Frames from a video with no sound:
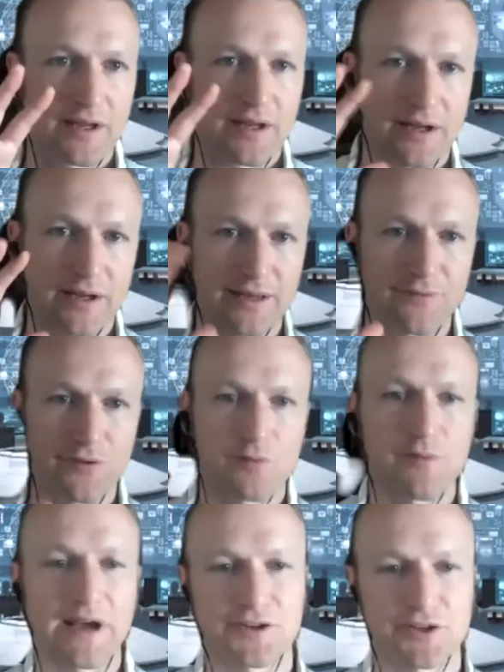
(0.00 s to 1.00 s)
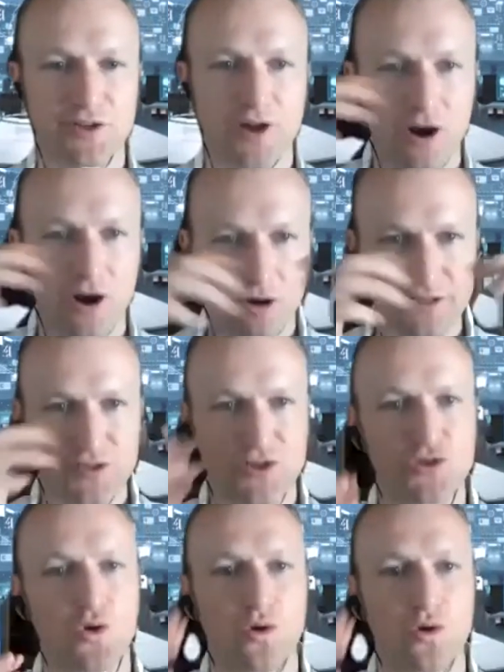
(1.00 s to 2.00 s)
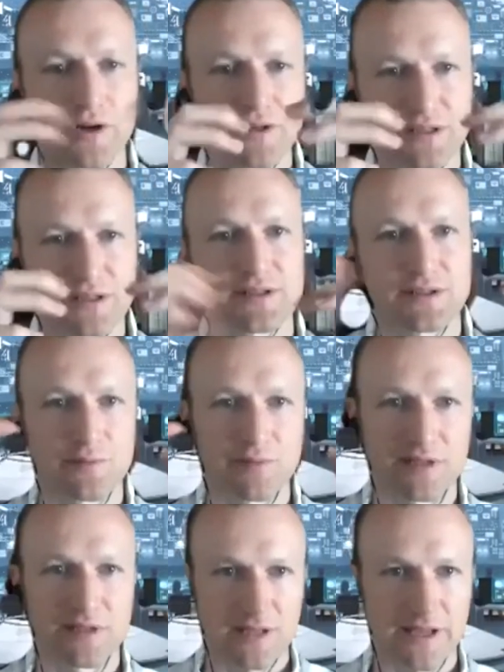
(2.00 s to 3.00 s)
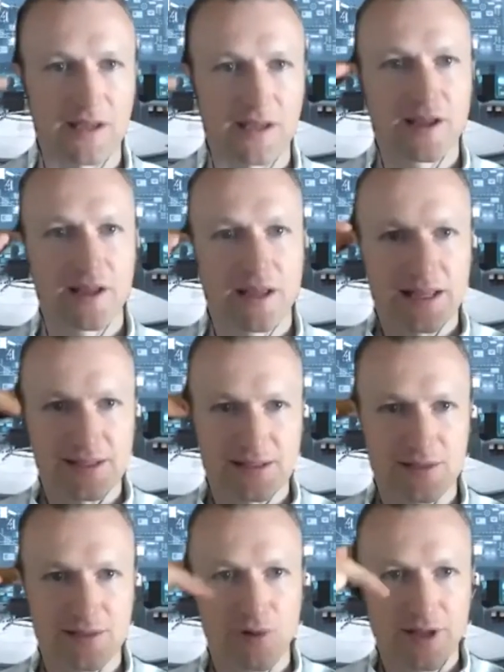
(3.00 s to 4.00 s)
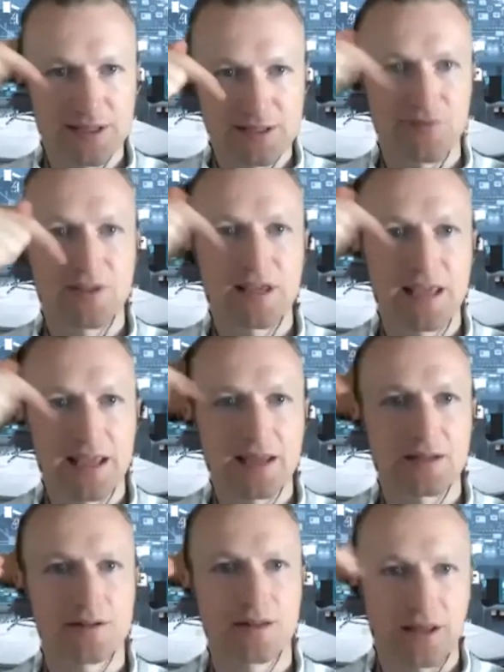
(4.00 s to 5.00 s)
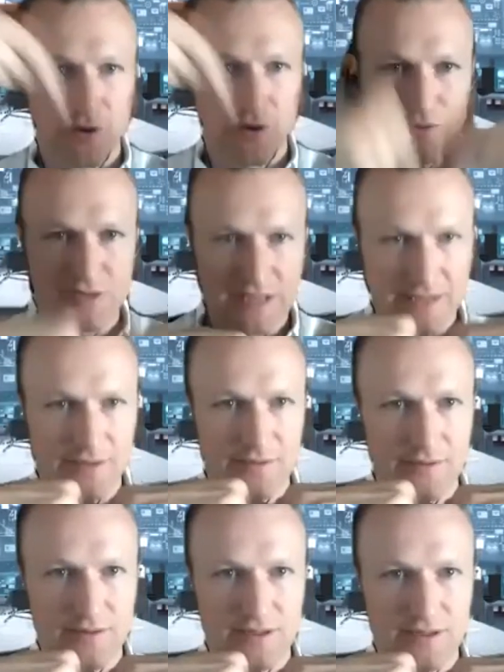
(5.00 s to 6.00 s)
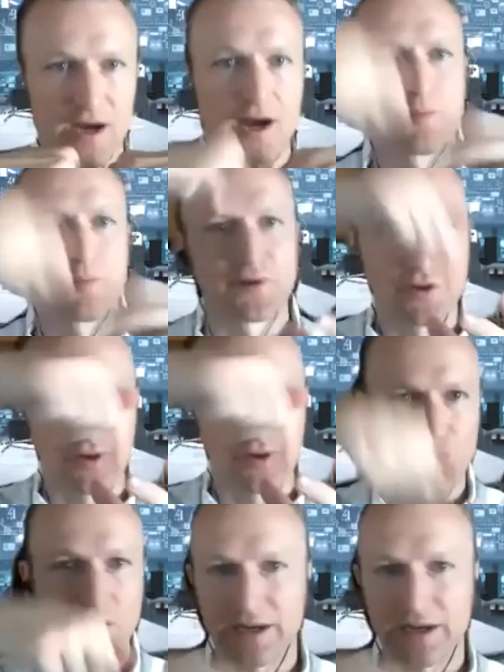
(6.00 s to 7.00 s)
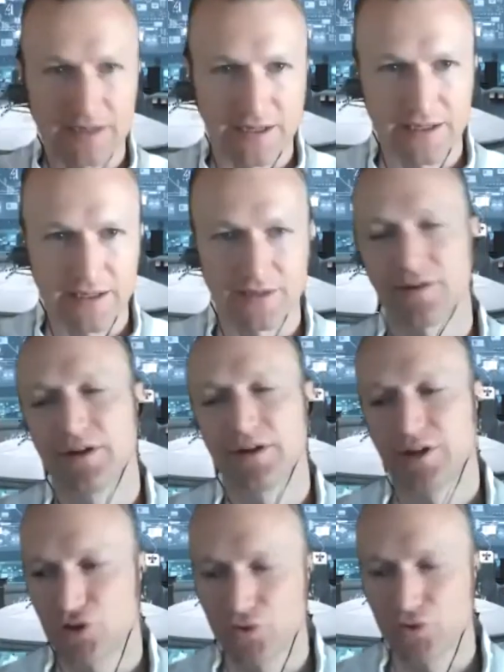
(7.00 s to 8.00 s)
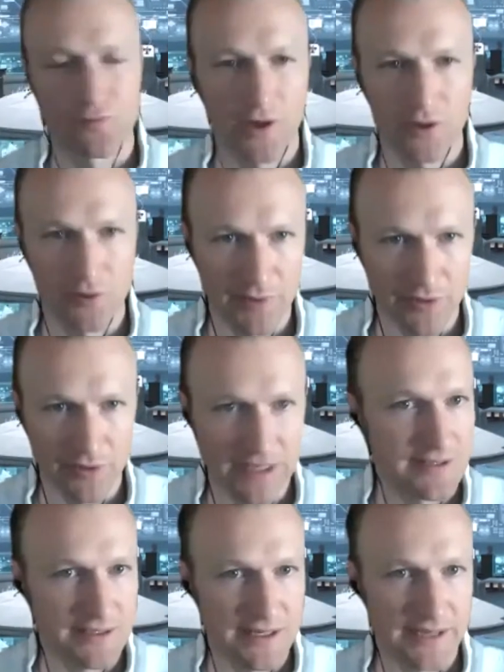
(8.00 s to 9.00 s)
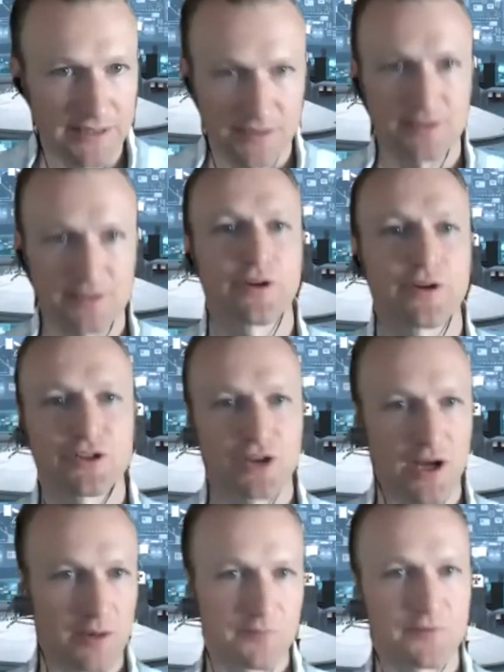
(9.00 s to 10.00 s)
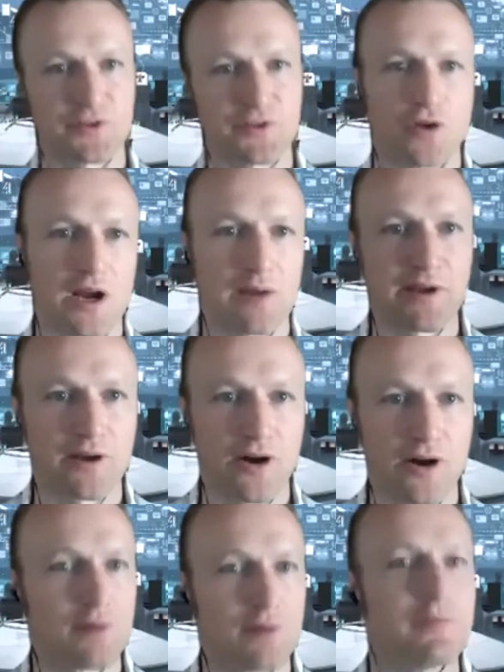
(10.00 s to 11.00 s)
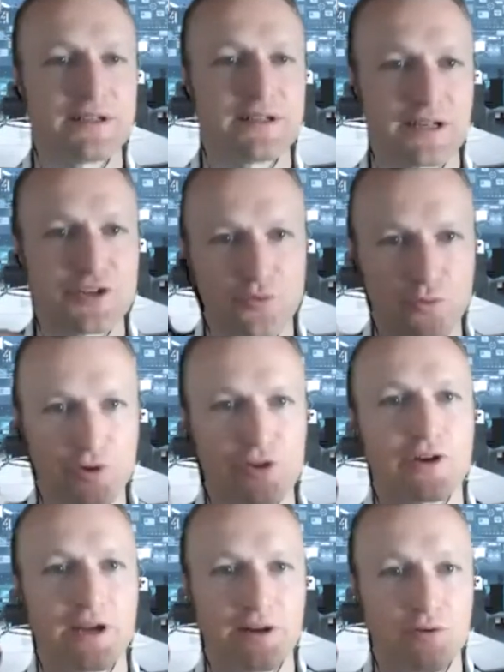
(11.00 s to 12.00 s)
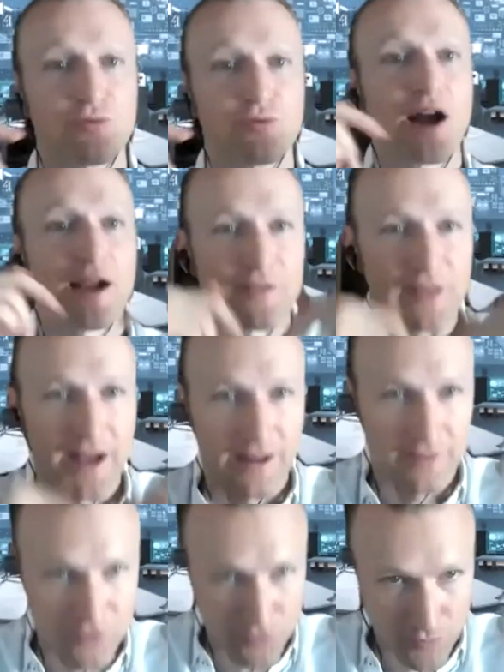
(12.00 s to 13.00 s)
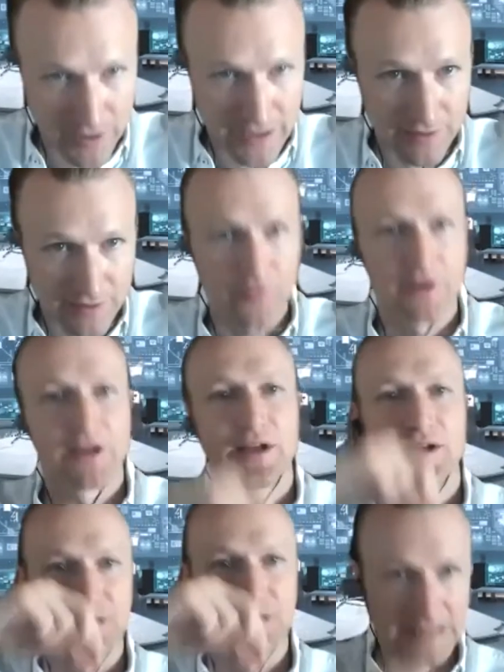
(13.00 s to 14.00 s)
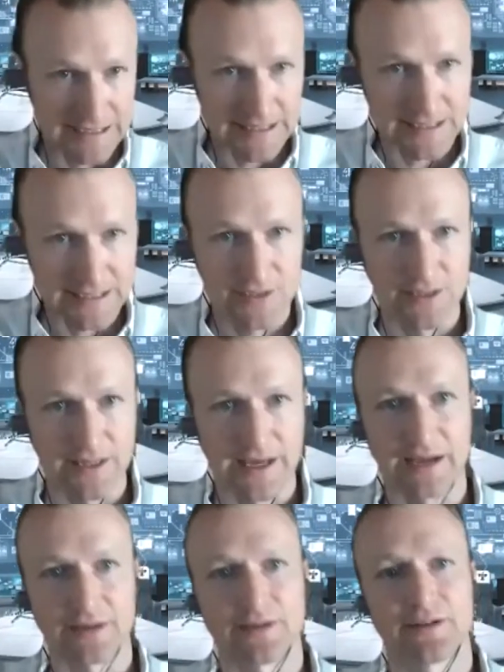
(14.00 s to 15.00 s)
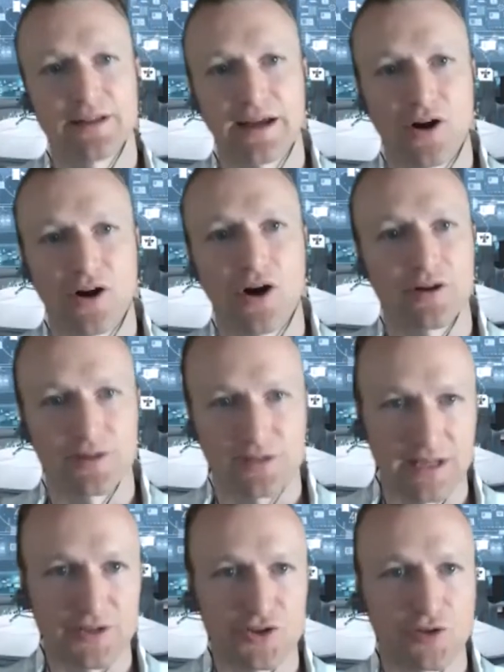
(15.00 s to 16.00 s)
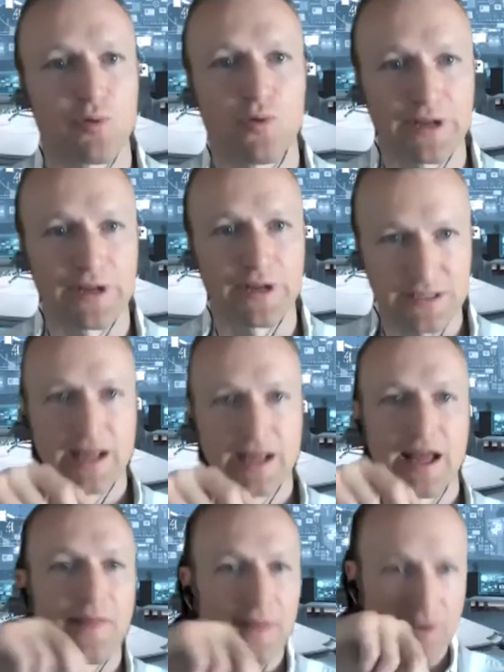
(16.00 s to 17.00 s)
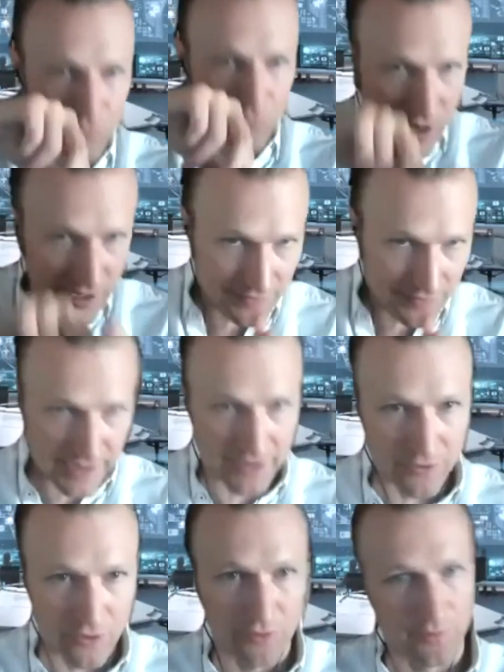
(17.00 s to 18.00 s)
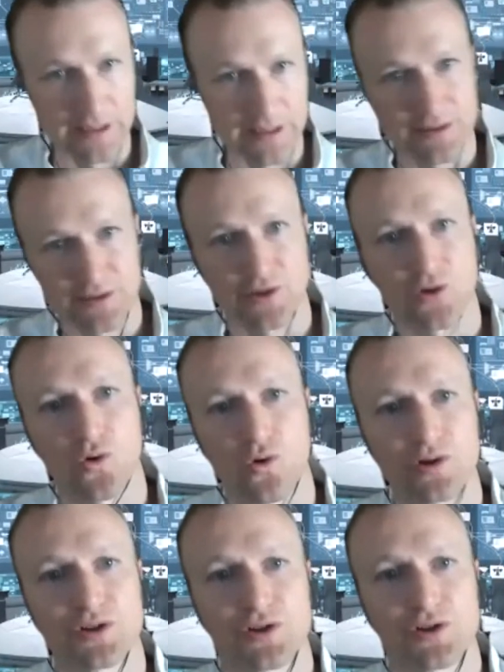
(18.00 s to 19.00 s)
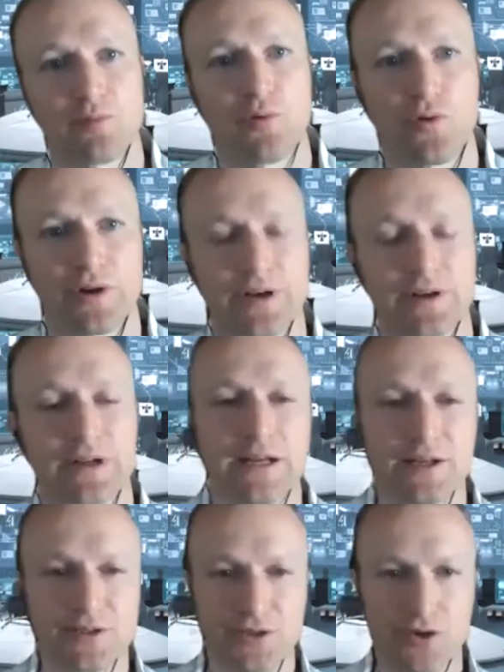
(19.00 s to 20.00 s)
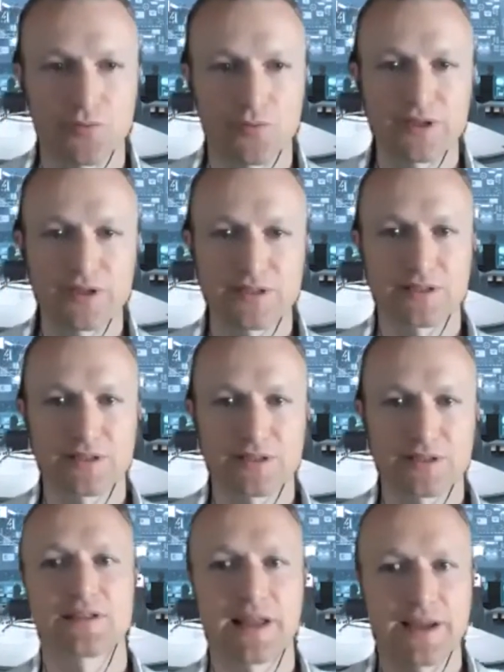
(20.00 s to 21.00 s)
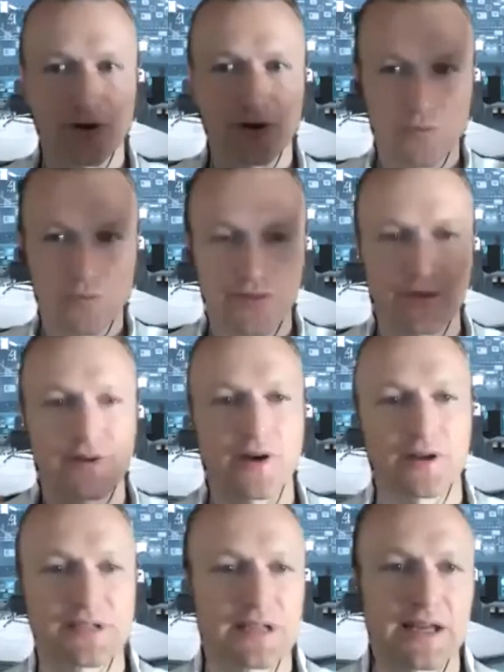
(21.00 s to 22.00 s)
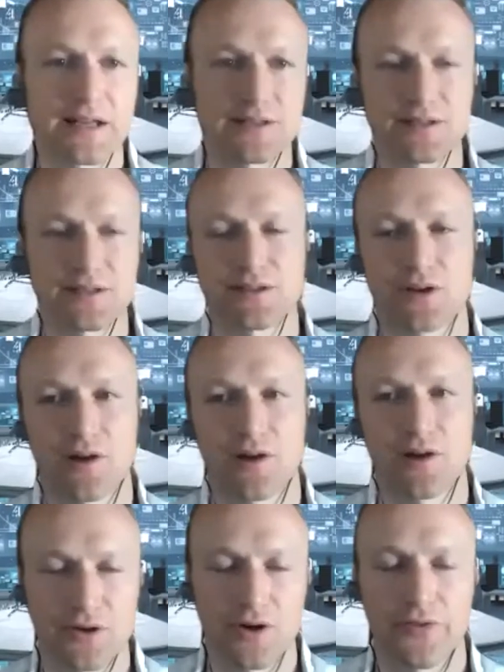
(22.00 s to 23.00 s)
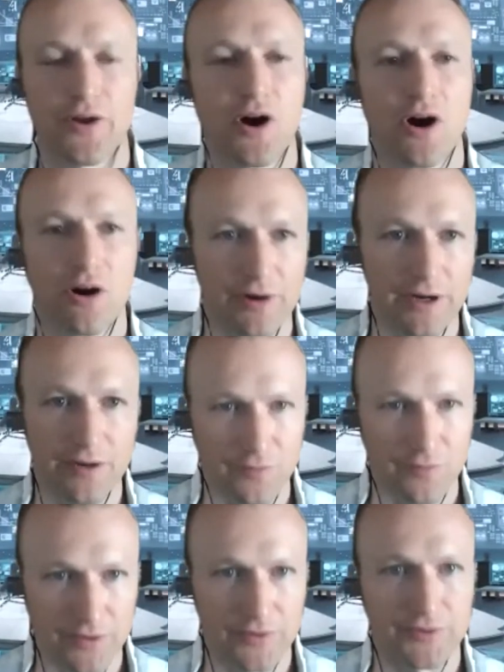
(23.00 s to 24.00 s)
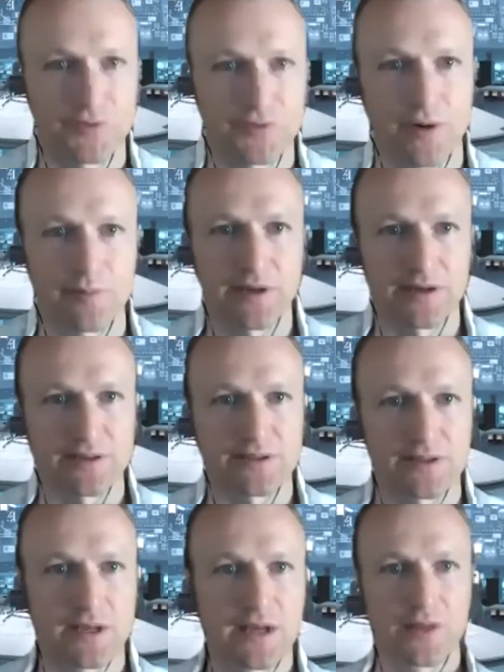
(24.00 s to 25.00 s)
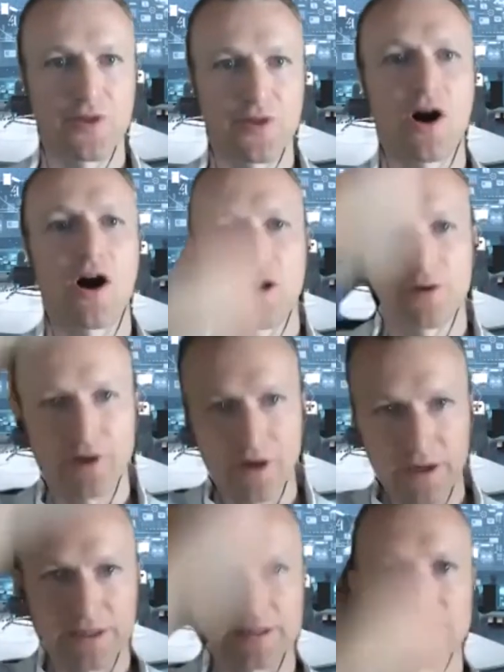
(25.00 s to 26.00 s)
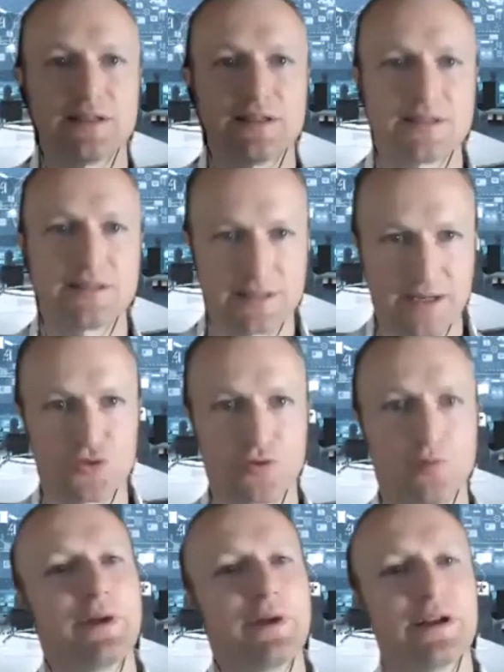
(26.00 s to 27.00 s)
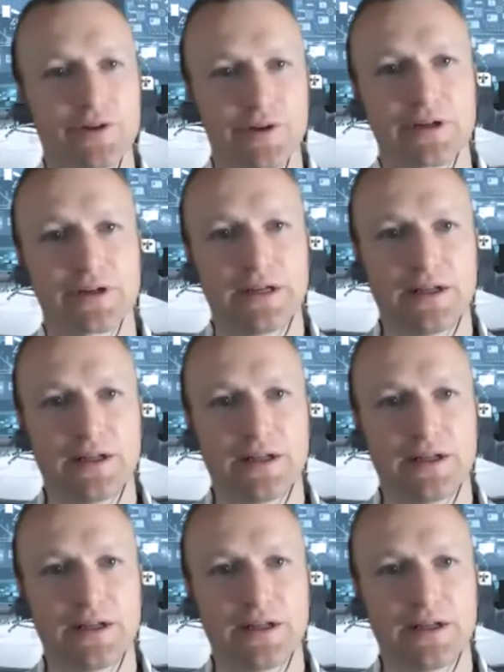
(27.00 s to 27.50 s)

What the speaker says: if you imagine the heart as a torus system, it's the place of the gate that goes in the top, and you can write it in. And Drunvala Melchizedek does a great job of describing a heart meditation where you kind of ride that little wave to get into that heart center point, and then ride that all the way into the core star point. So this layer with the dantians is often called the haric field, right? Because the hara is this central pillar